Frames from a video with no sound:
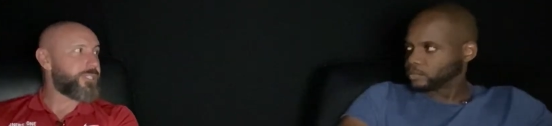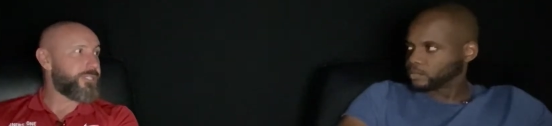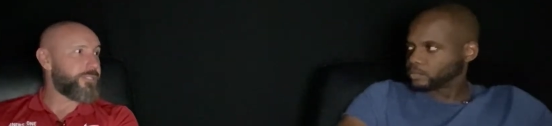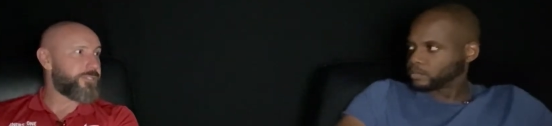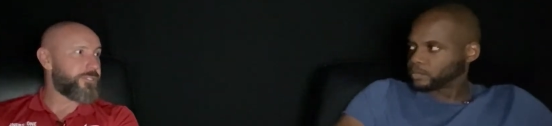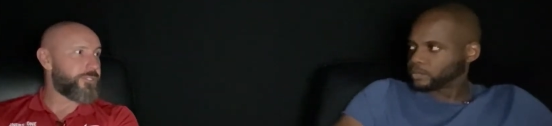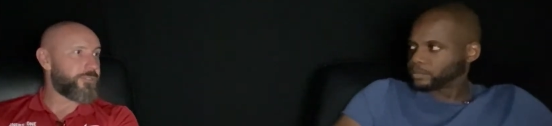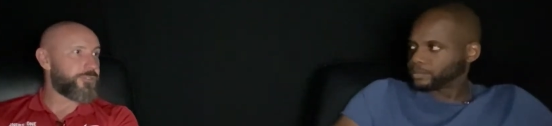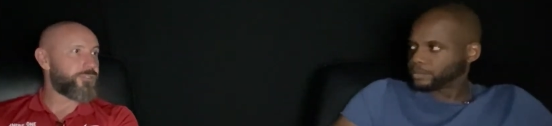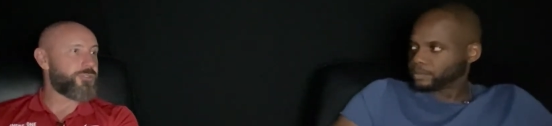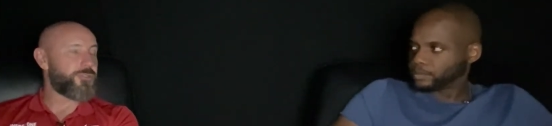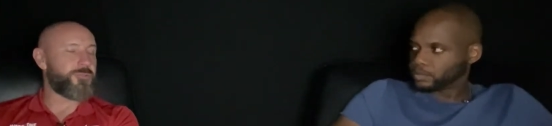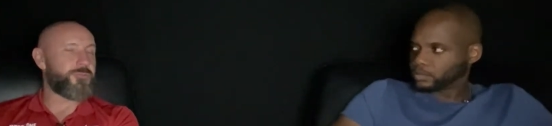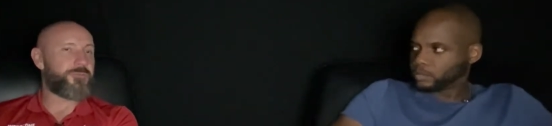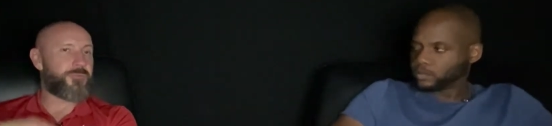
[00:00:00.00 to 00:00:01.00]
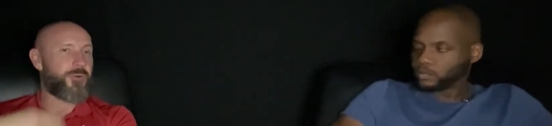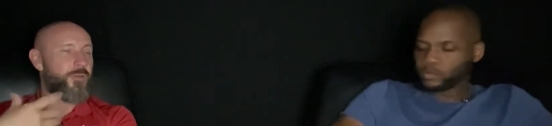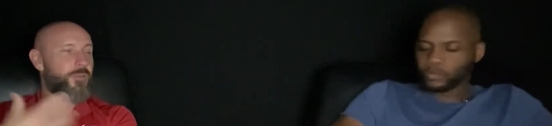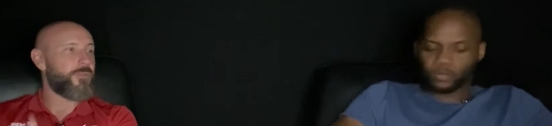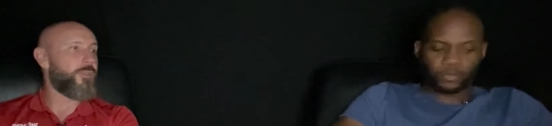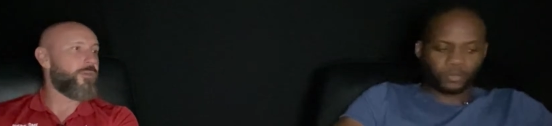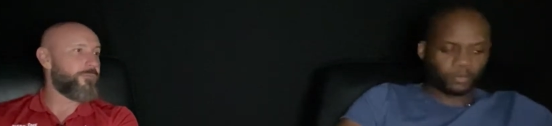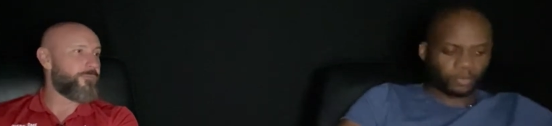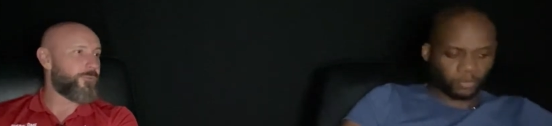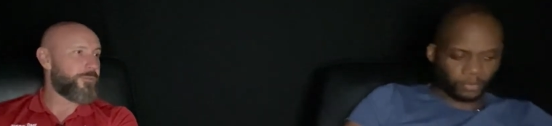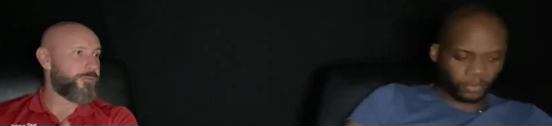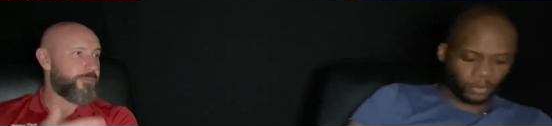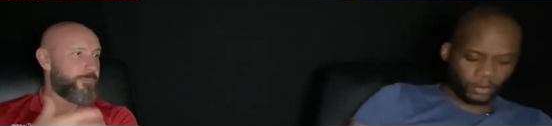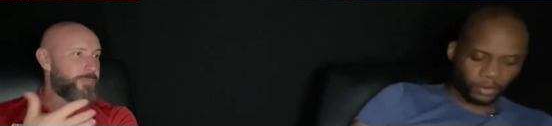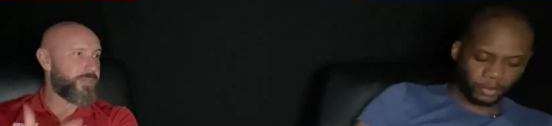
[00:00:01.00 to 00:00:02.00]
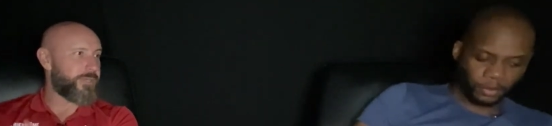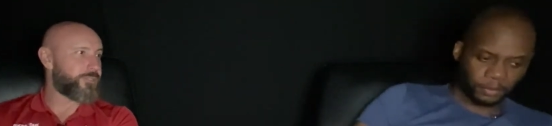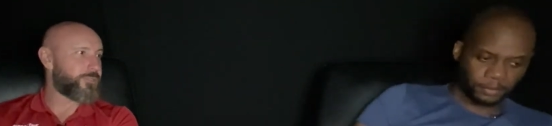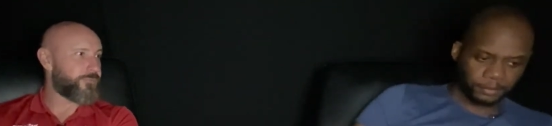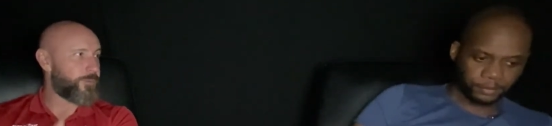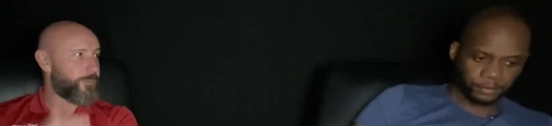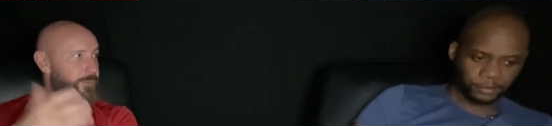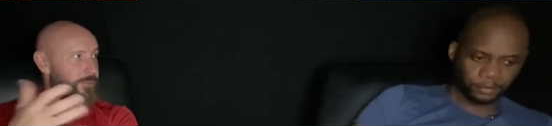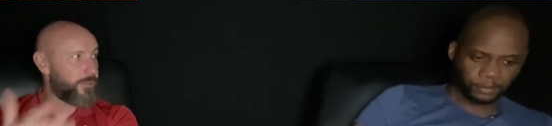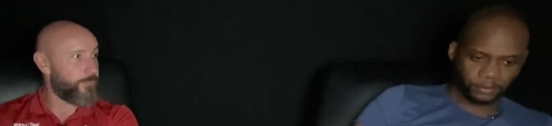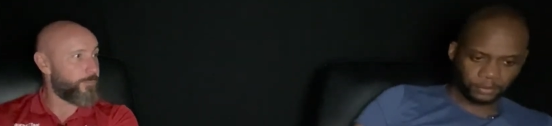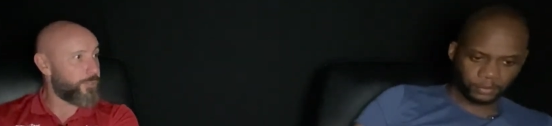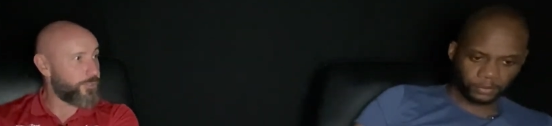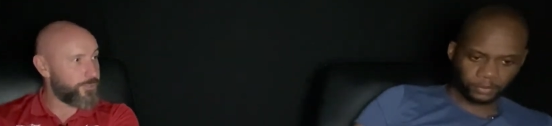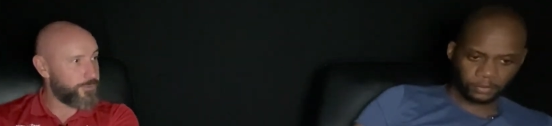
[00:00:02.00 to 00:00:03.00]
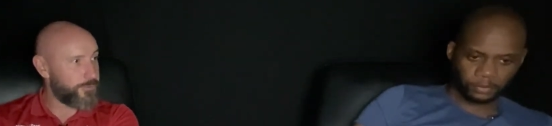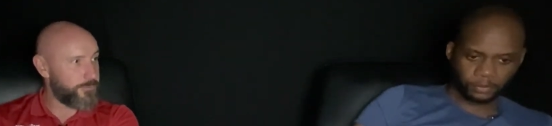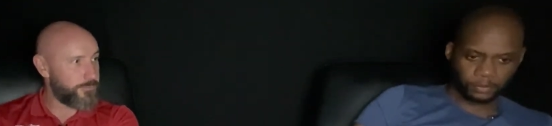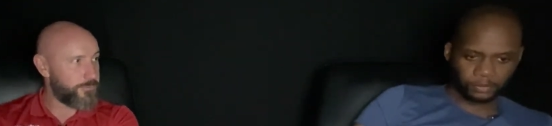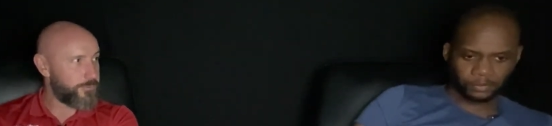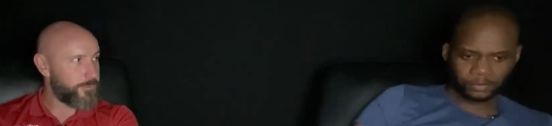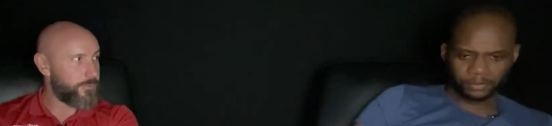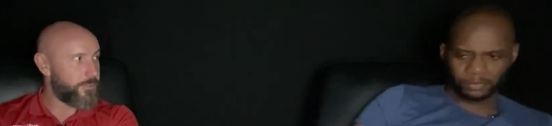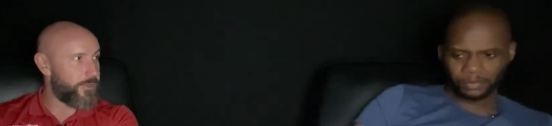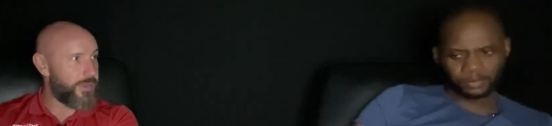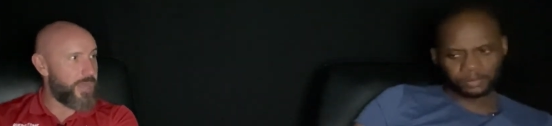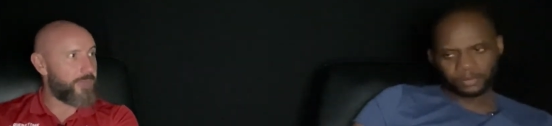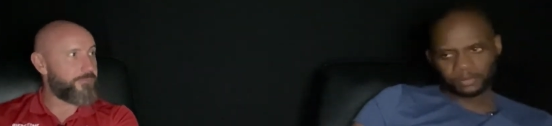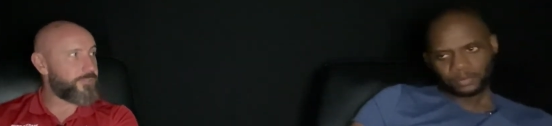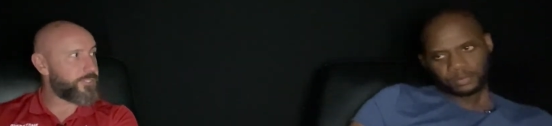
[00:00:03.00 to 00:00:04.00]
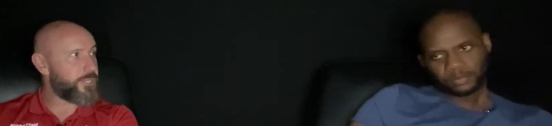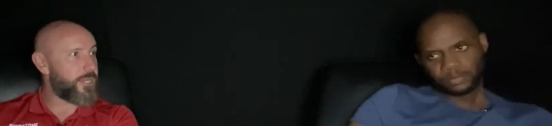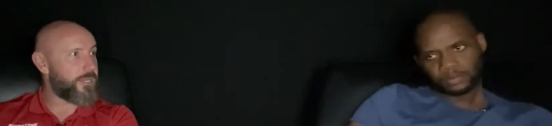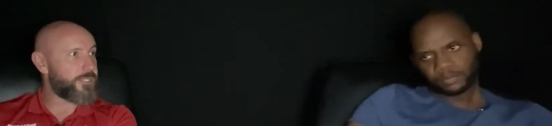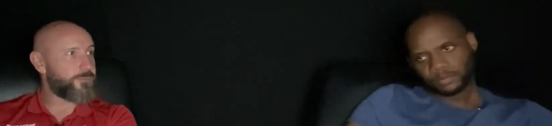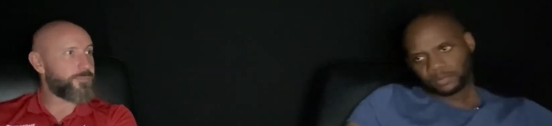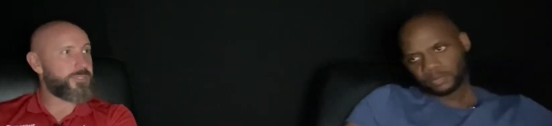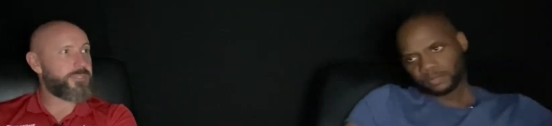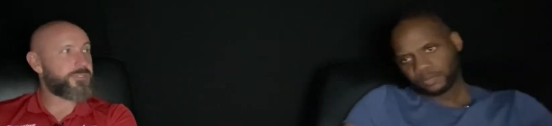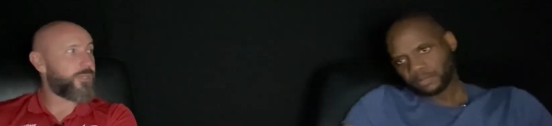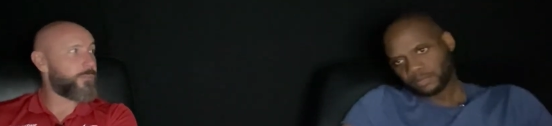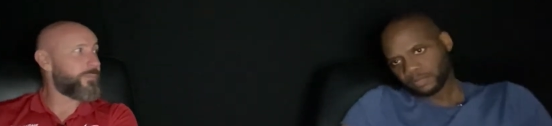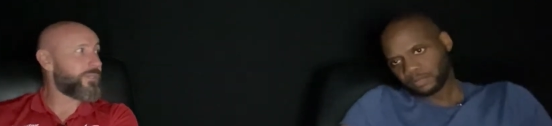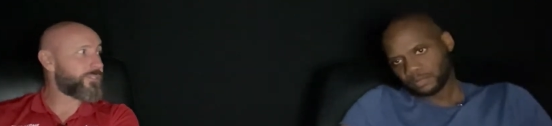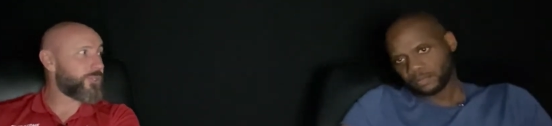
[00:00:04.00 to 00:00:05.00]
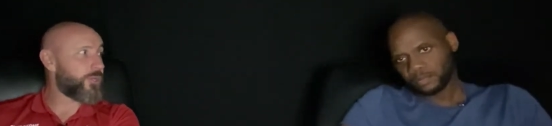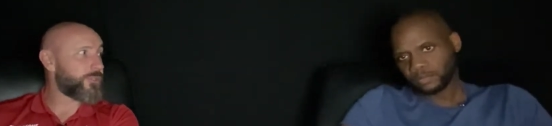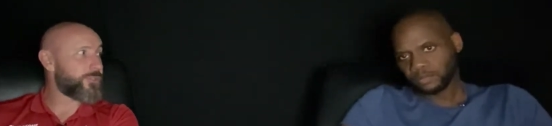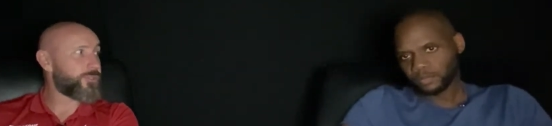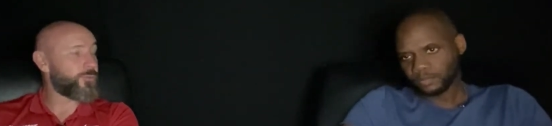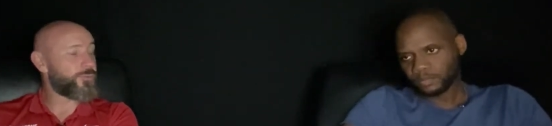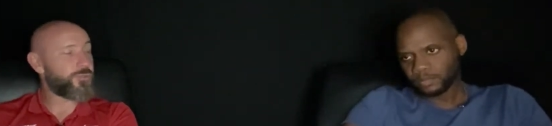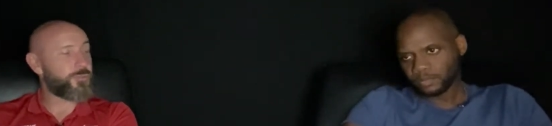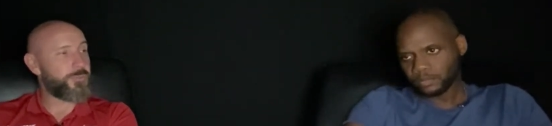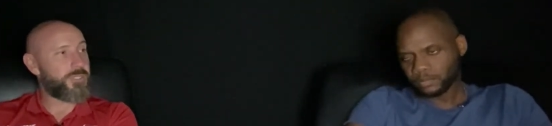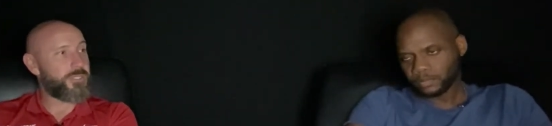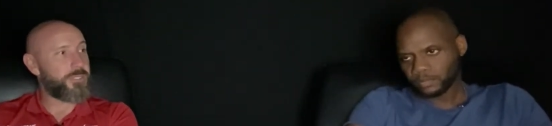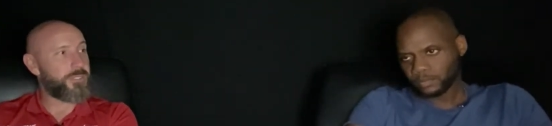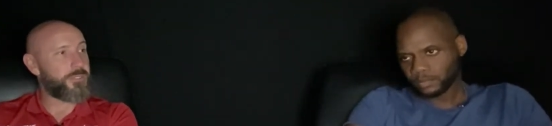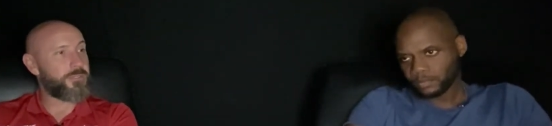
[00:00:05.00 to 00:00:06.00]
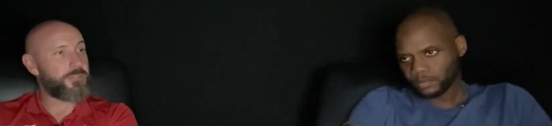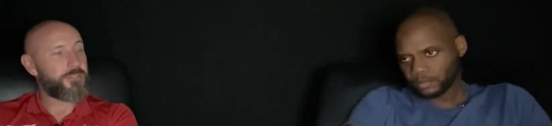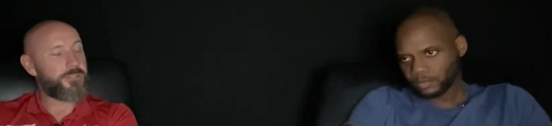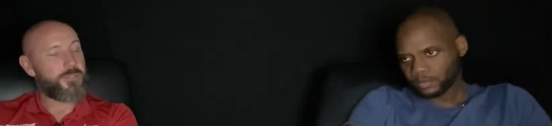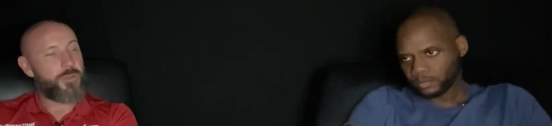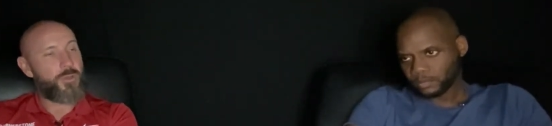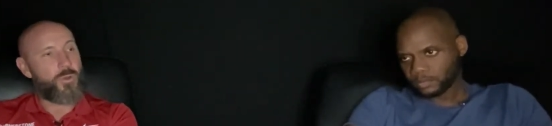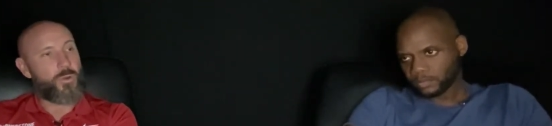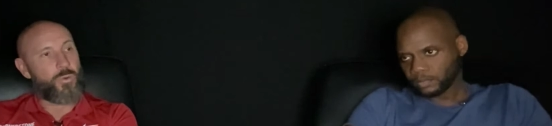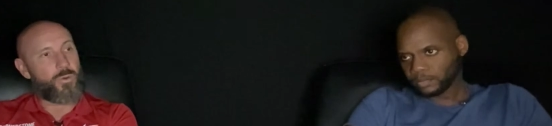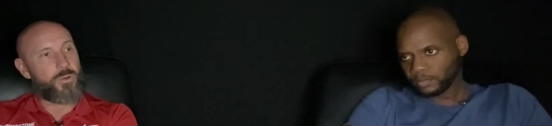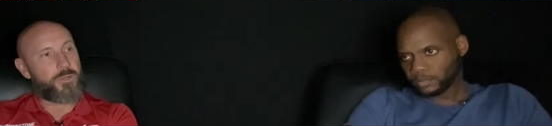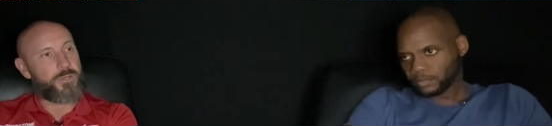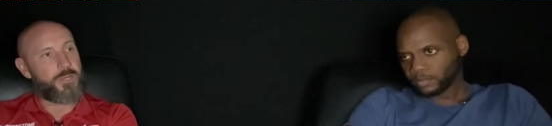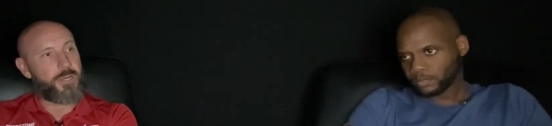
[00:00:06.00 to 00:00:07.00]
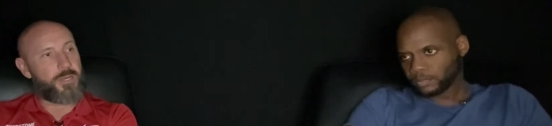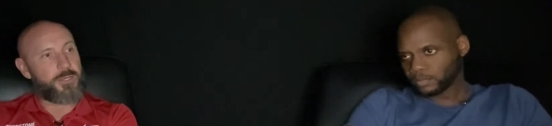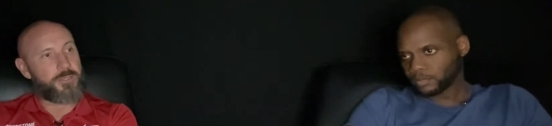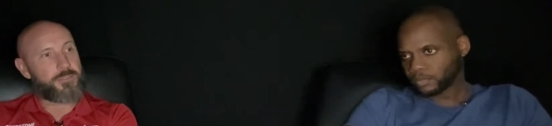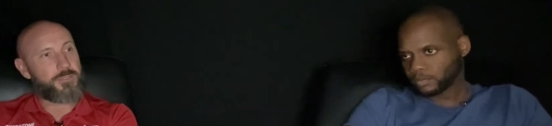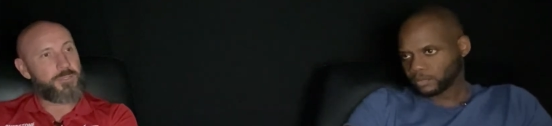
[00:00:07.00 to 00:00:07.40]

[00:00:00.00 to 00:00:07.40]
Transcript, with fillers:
Speaker 1: easier to fall in love with the pitch from a commercial an advertisement something i saw on social media or uh,